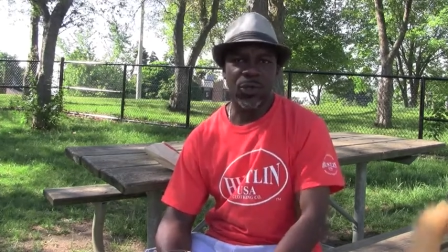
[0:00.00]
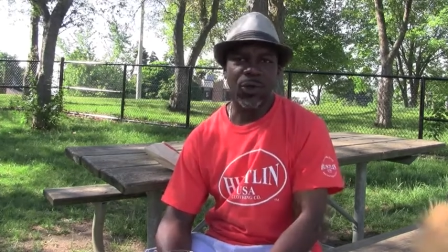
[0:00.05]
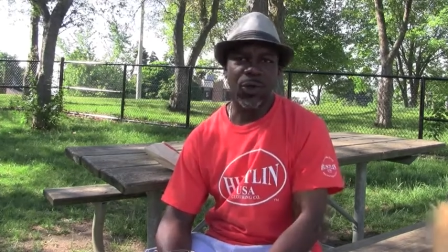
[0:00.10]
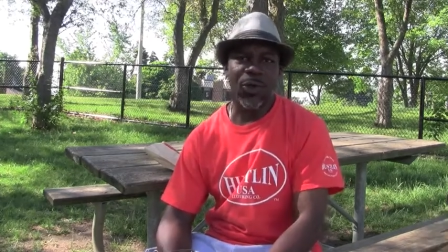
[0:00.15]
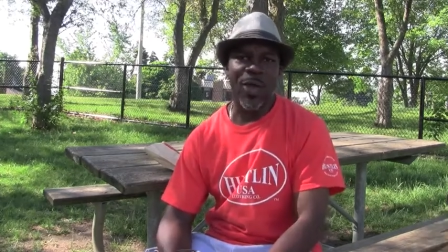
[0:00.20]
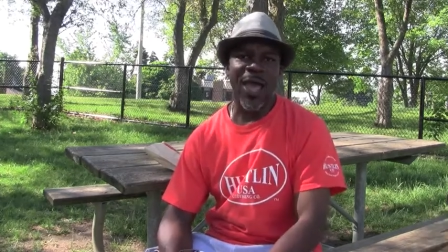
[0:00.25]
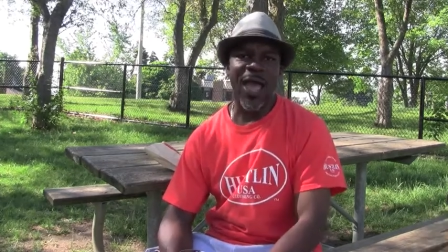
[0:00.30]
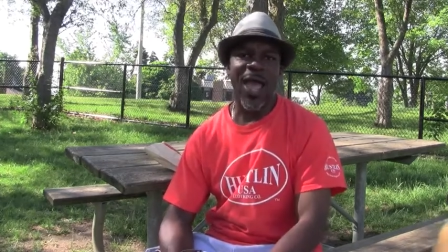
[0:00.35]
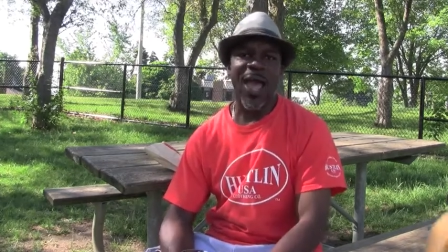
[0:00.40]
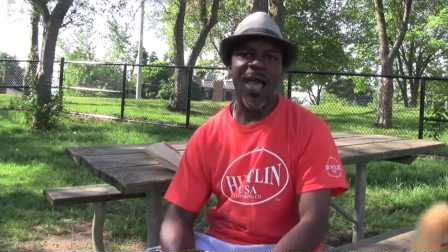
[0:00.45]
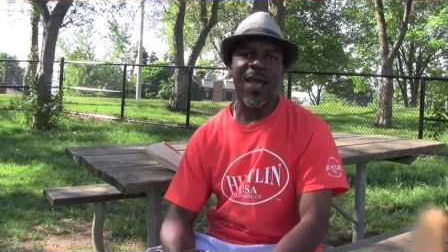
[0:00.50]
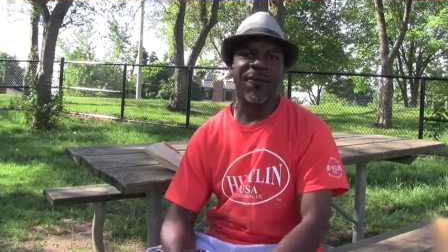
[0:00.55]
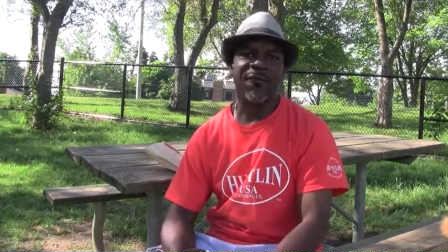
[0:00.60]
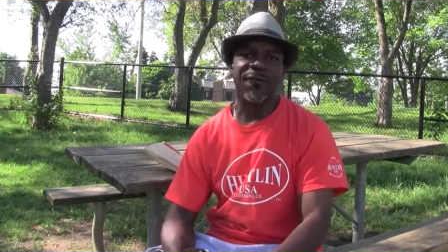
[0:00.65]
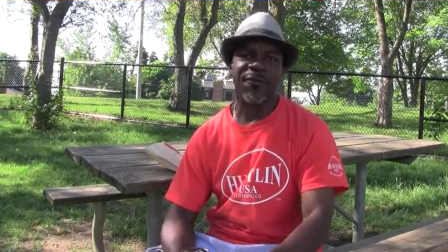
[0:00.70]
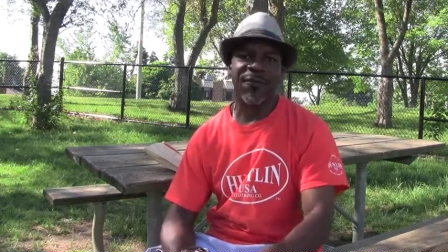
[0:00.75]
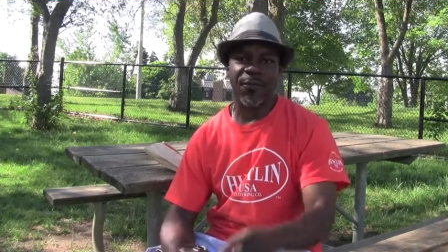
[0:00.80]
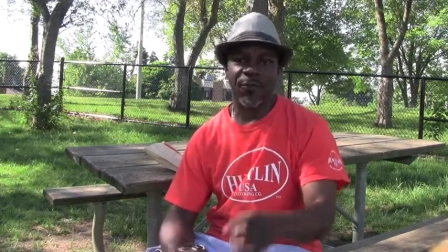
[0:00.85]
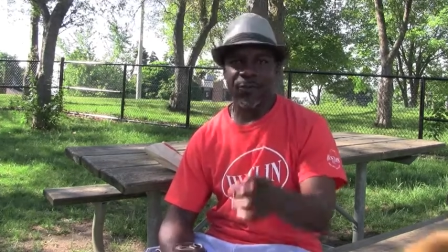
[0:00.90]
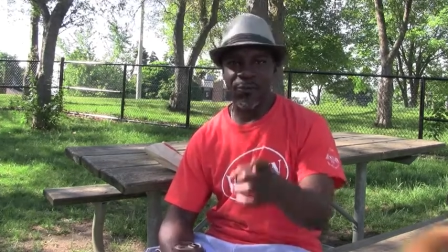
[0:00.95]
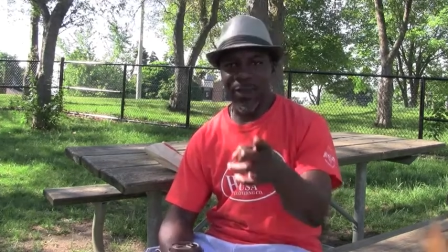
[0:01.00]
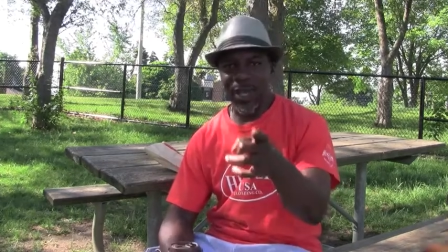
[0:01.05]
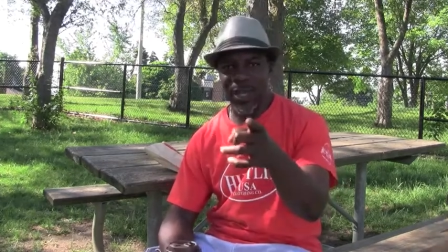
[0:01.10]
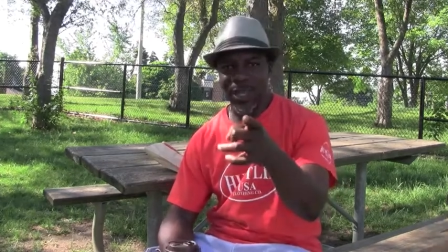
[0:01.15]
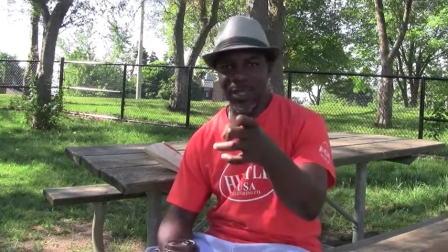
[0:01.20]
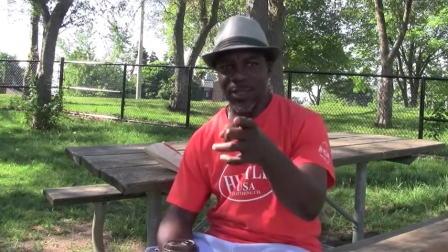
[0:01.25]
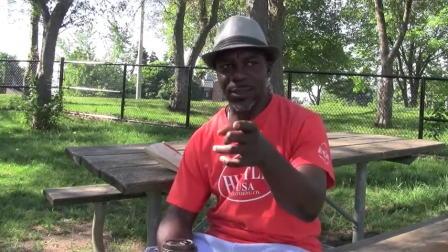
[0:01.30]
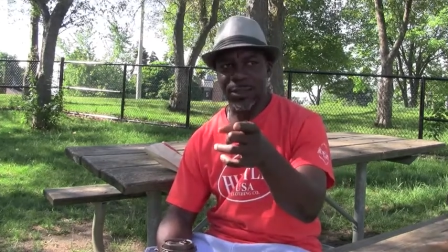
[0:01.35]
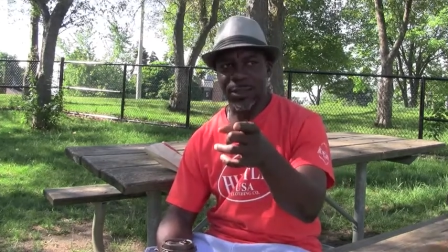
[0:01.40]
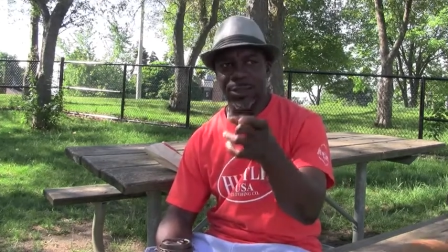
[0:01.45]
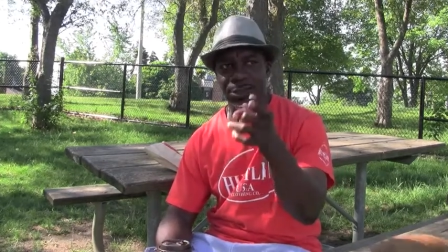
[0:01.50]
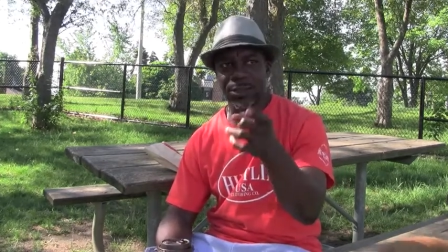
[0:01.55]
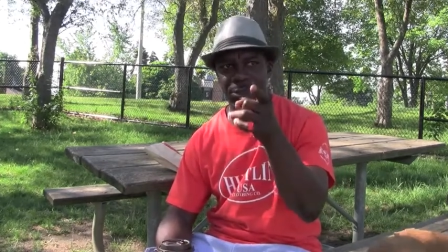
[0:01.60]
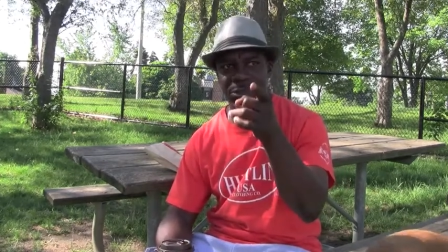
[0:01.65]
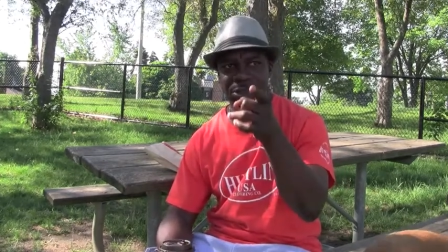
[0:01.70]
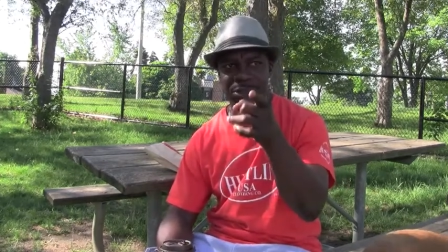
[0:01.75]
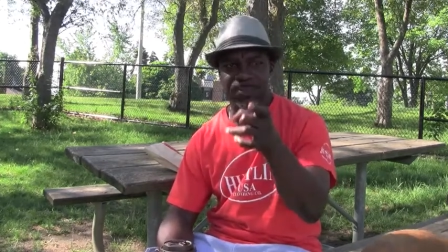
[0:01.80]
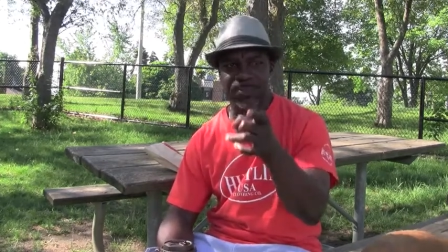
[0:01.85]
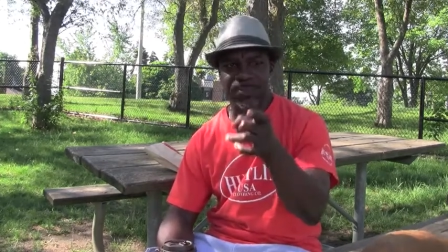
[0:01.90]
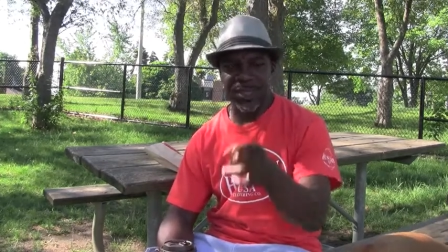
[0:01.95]
don't have the right to
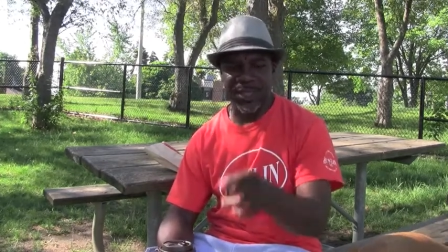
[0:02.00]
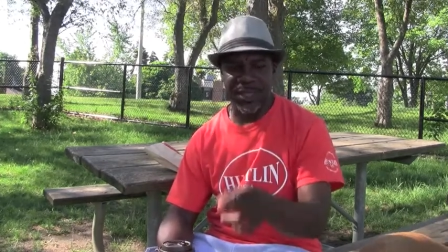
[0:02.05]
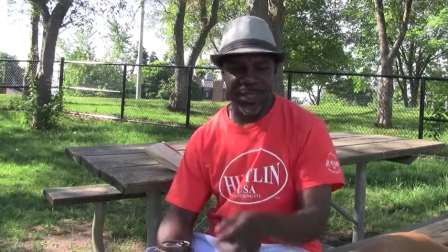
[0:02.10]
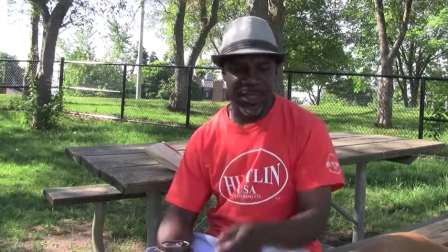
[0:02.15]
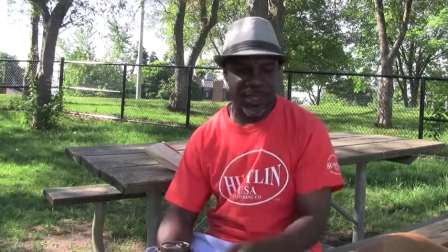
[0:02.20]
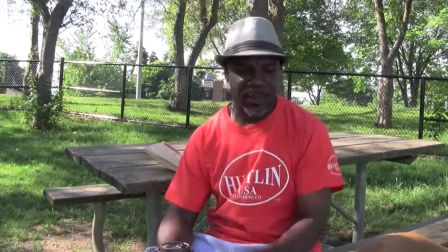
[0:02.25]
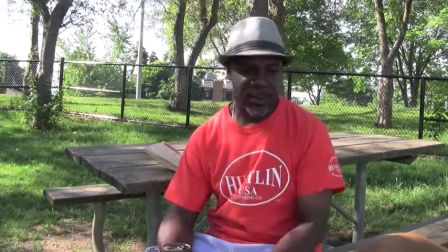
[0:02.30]
speak.